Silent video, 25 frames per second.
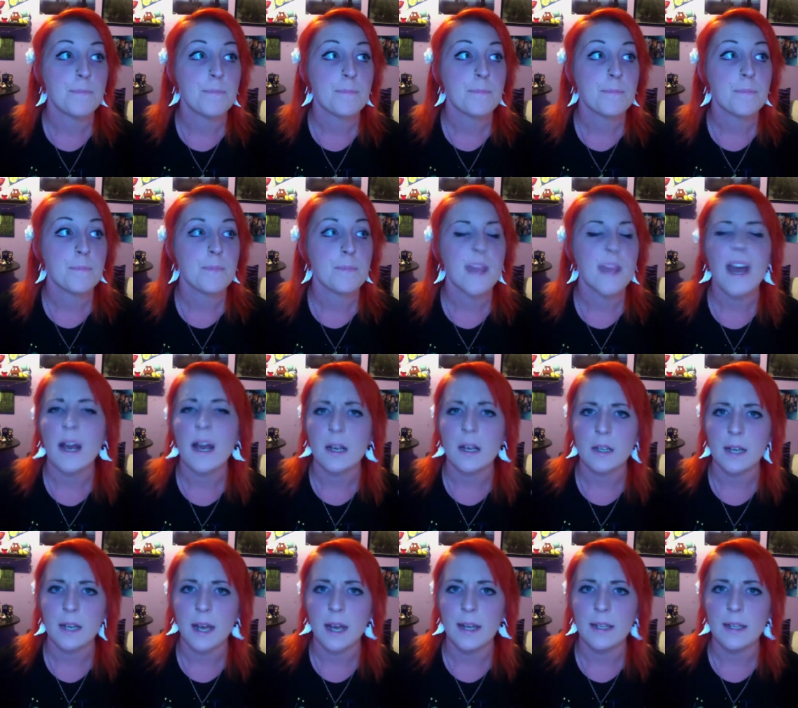yeah,
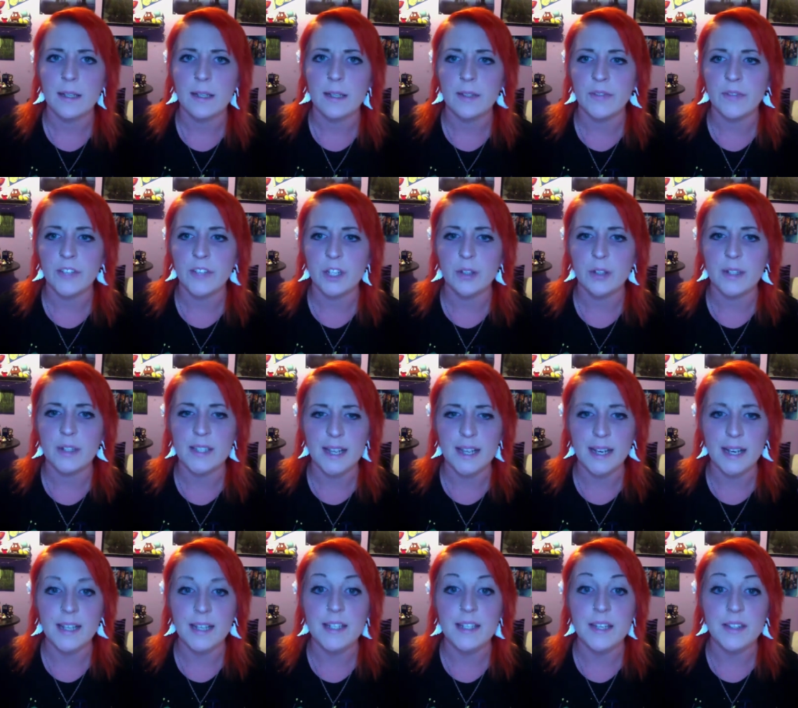kind of, you know, because
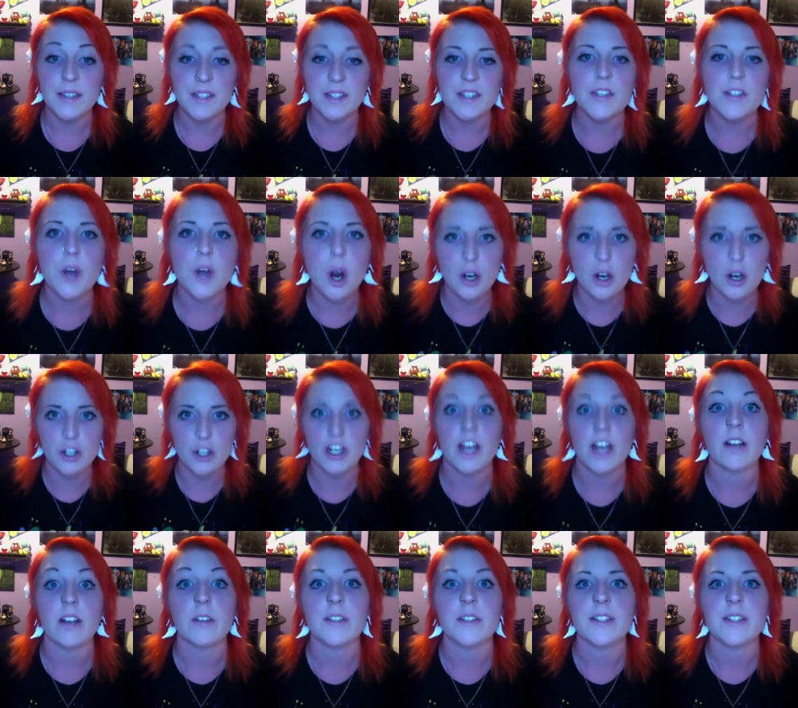like I said, this is our
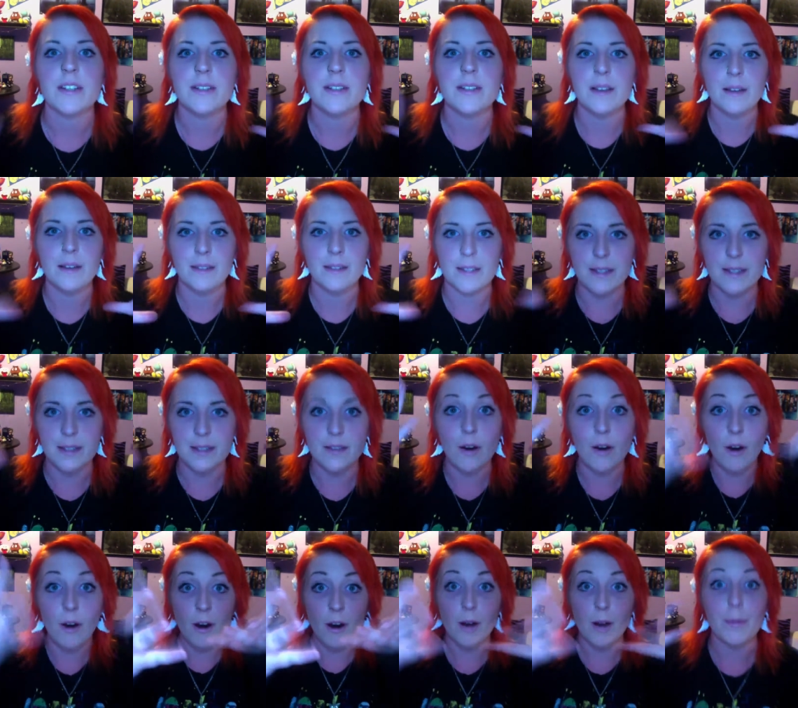channel, this is, this is
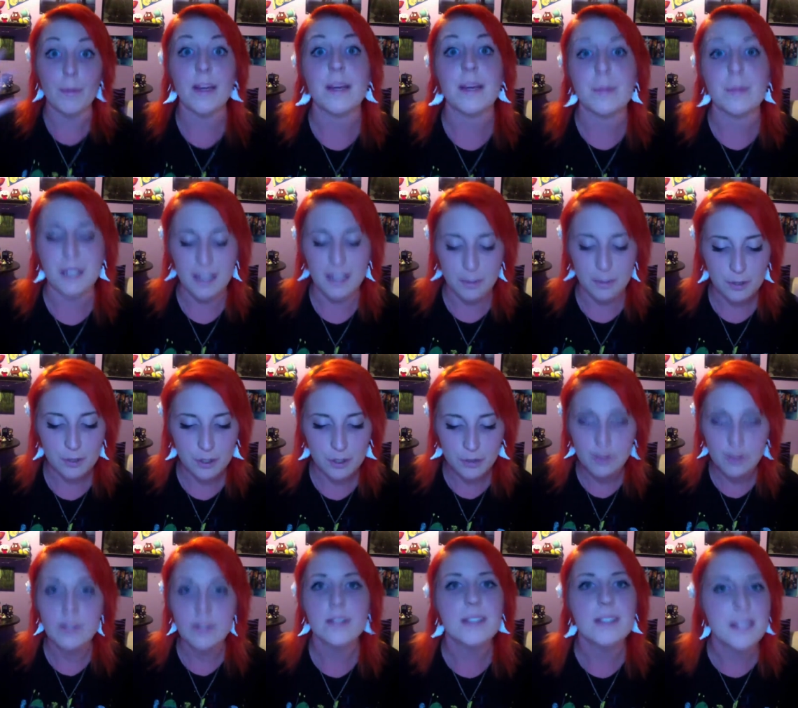our baby, like, we're
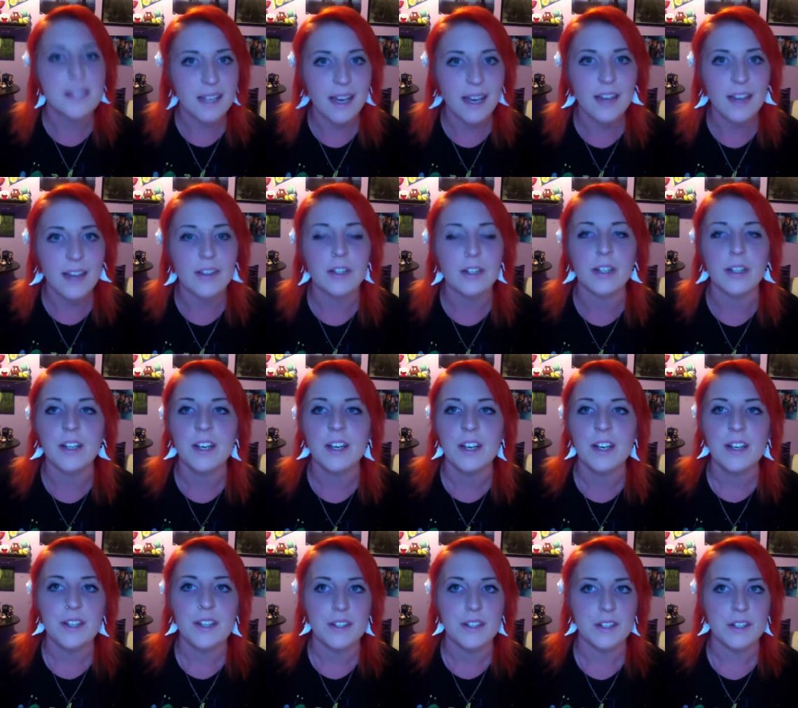doing this together,
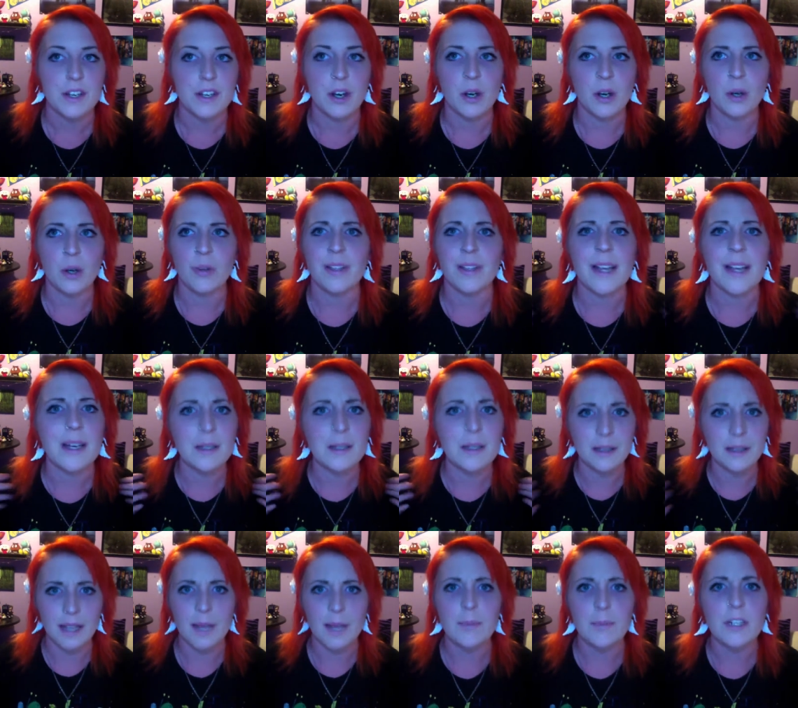so let,
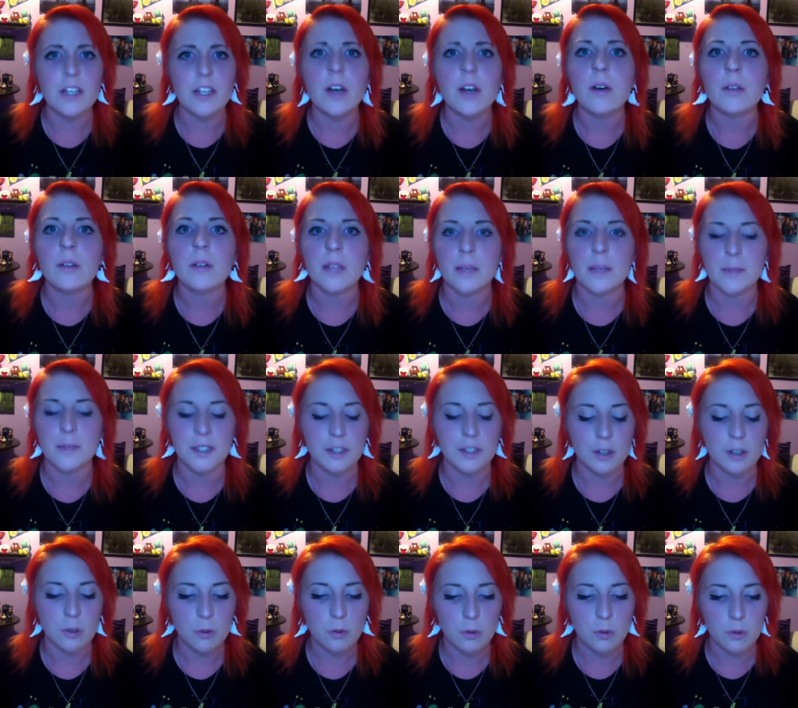let me know, let me
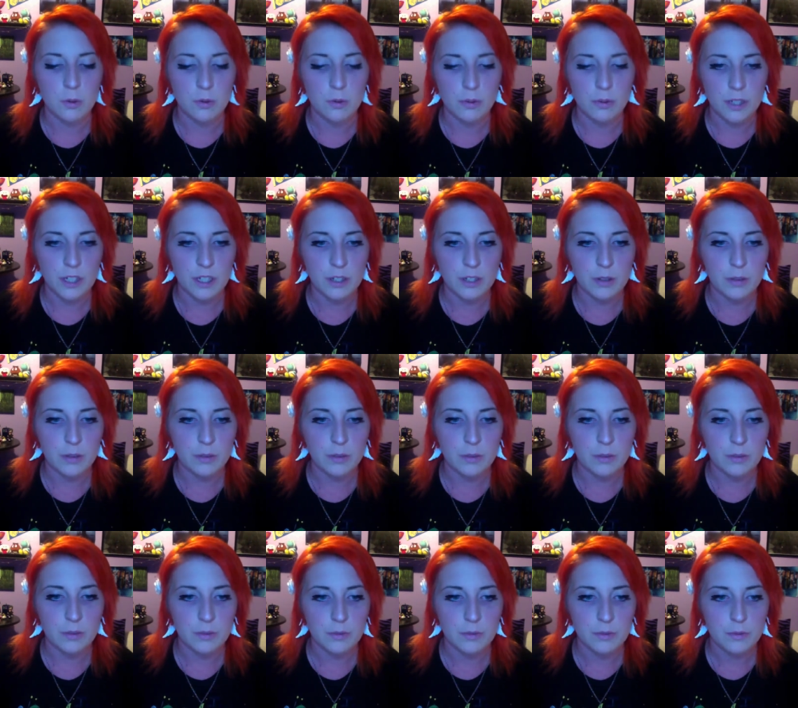know, you know,
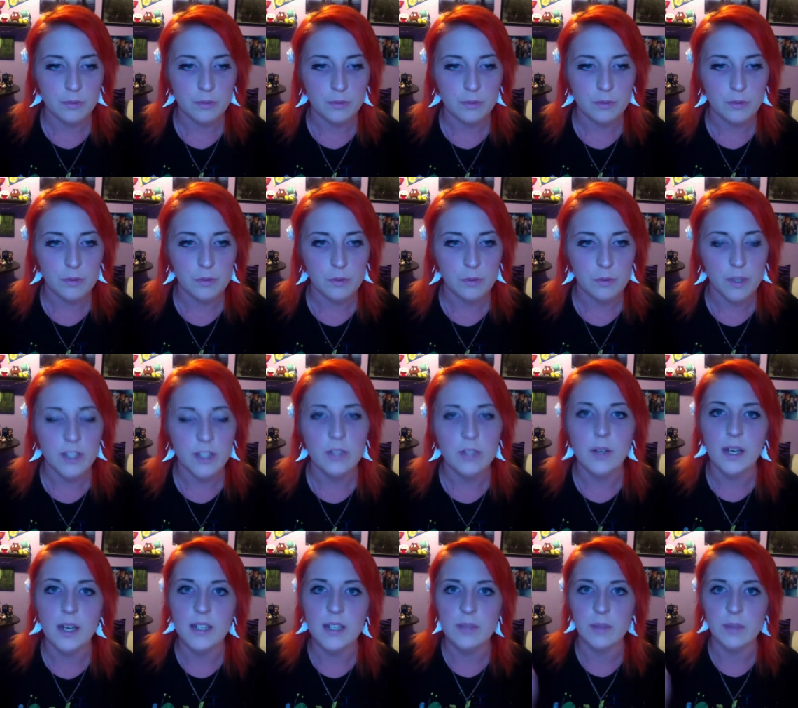what you
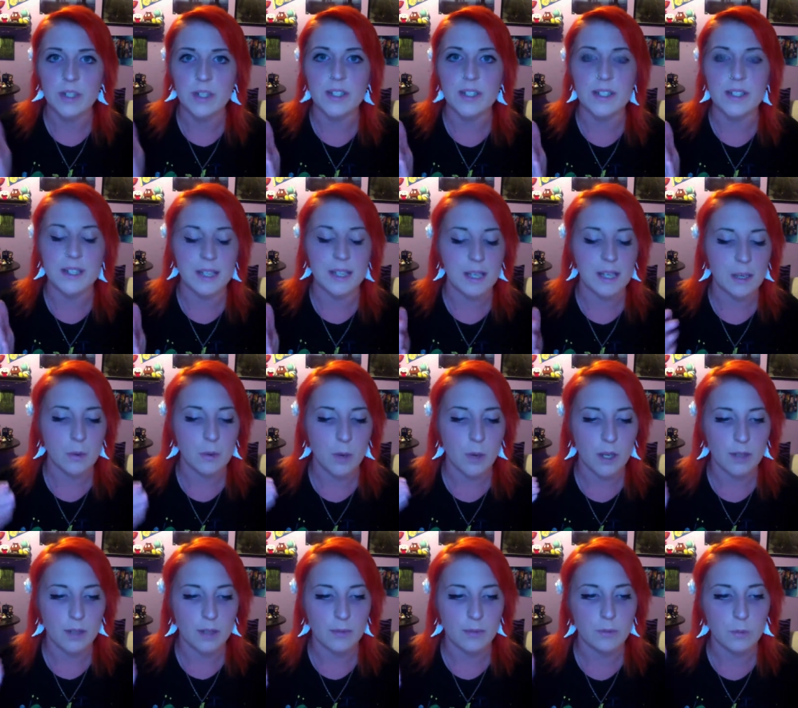guys want to see,
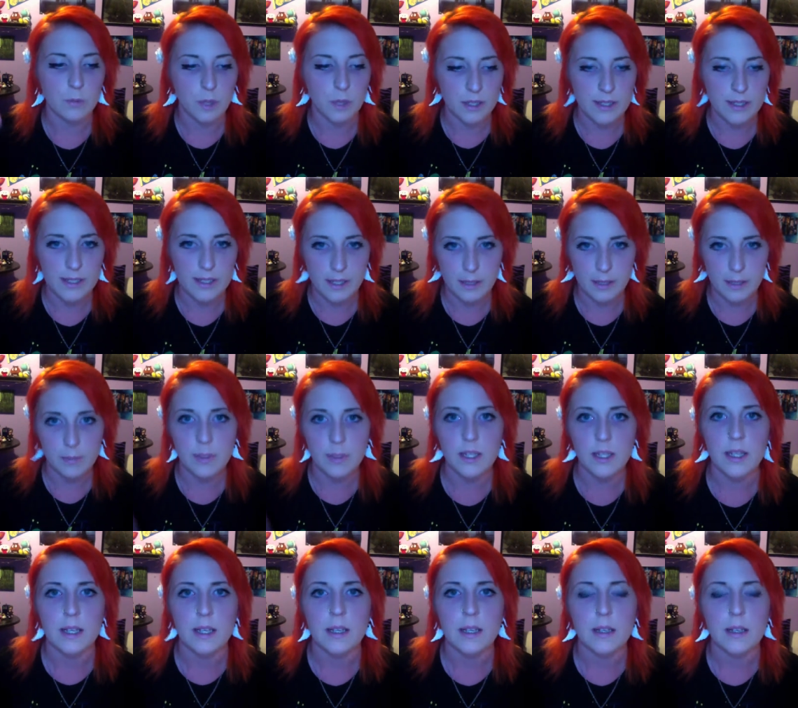what what's gonna be,